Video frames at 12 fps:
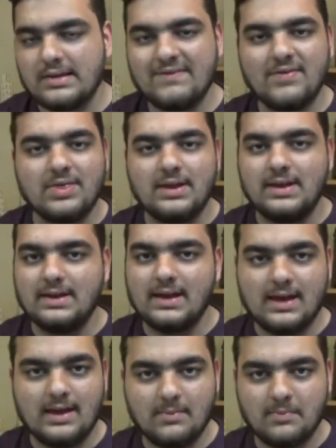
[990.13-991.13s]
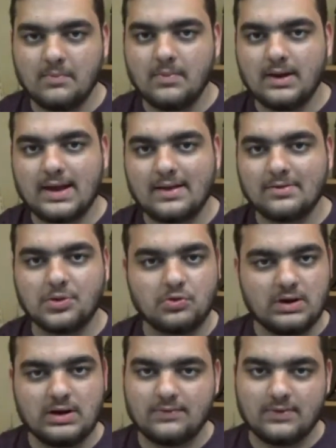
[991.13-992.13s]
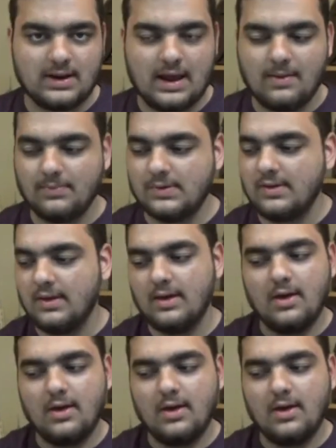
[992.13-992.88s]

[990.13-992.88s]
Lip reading: even the name, it has 3 different names.